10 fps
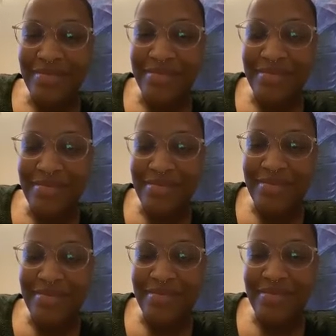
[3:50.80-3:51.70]

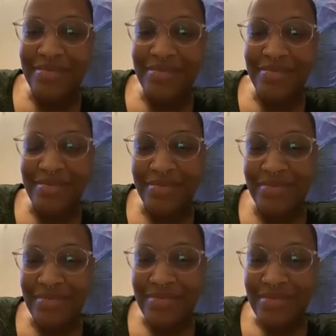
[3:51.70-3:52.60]

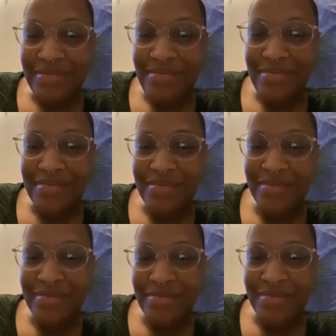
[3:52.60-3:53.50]

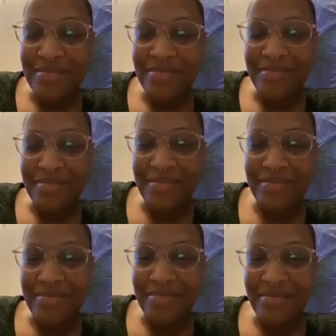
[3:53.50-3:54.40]

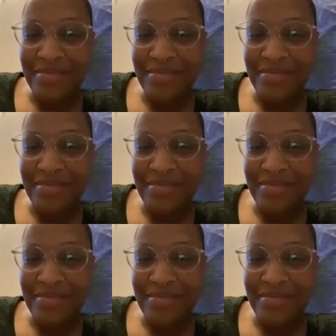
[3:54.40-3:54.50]
The person shown says nothing.